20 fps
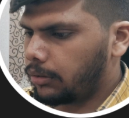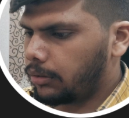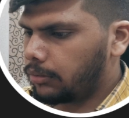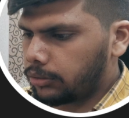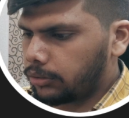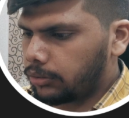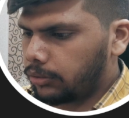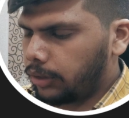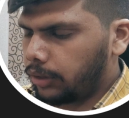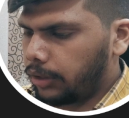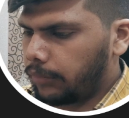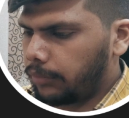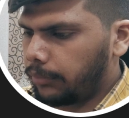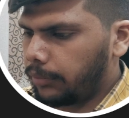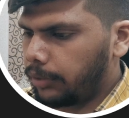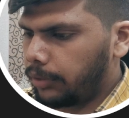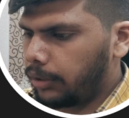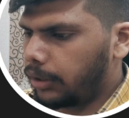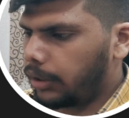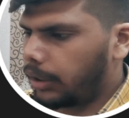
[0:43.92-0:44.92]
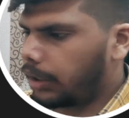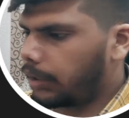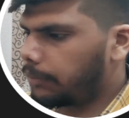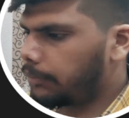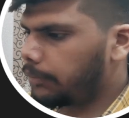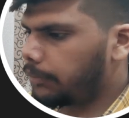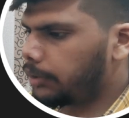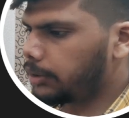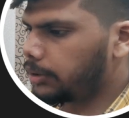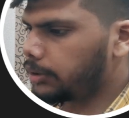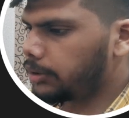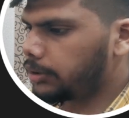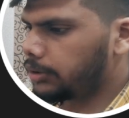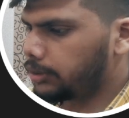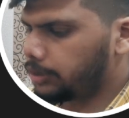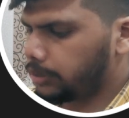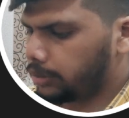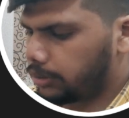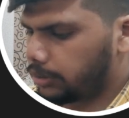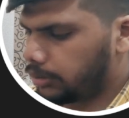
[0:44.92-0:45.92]
so let me grab this
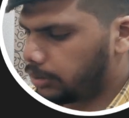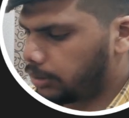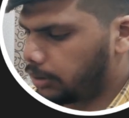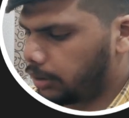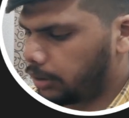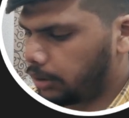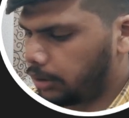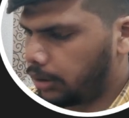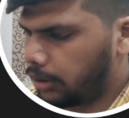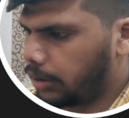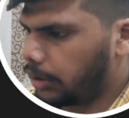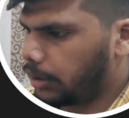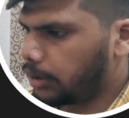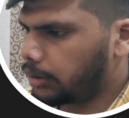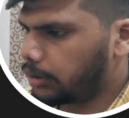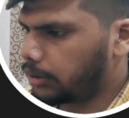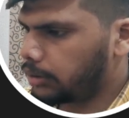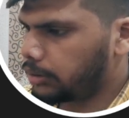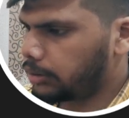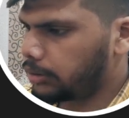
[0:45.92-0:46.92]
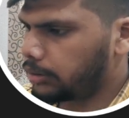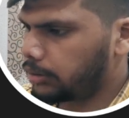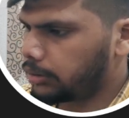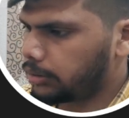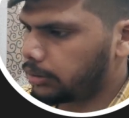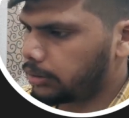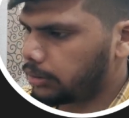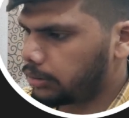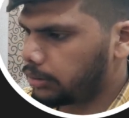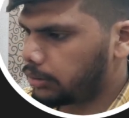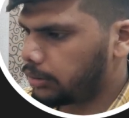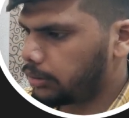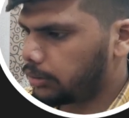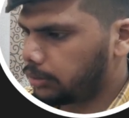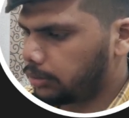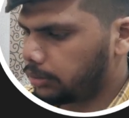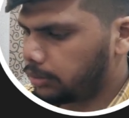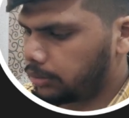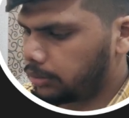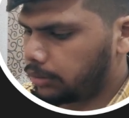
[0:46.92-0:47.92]
class
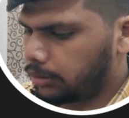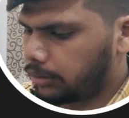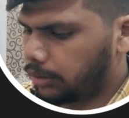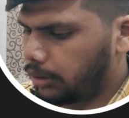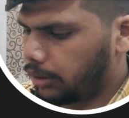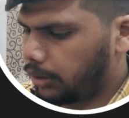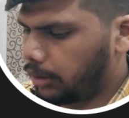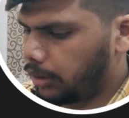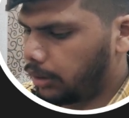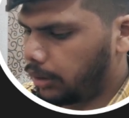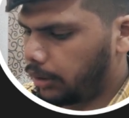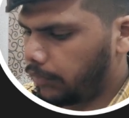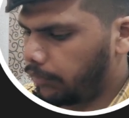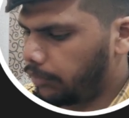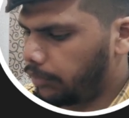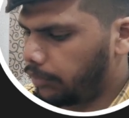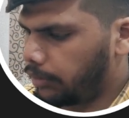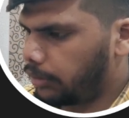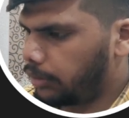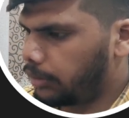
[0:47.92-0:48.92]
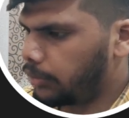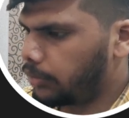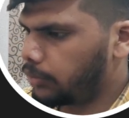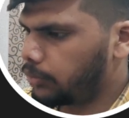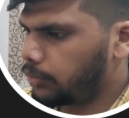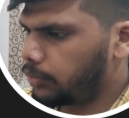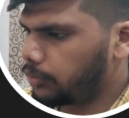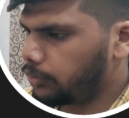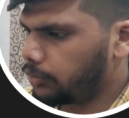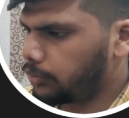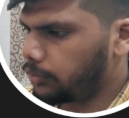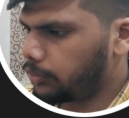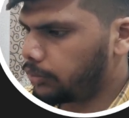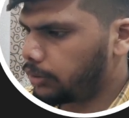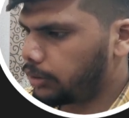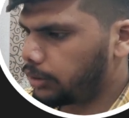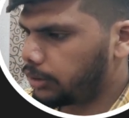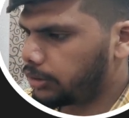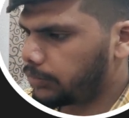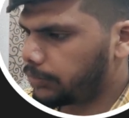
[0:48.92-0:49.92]
and I will do
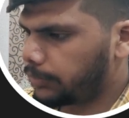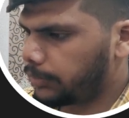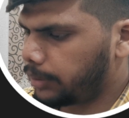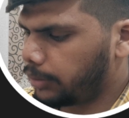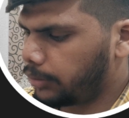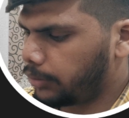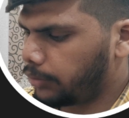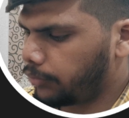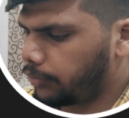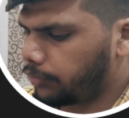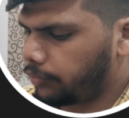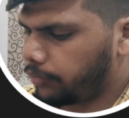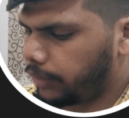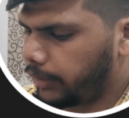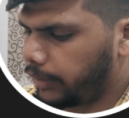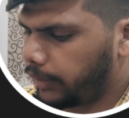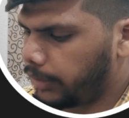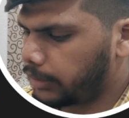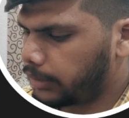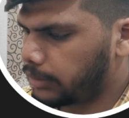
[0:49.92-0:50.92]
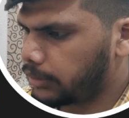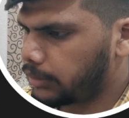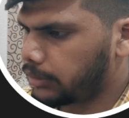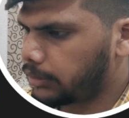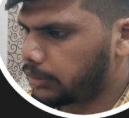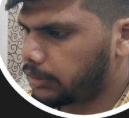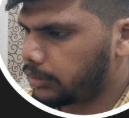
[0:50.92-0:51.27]
display of flags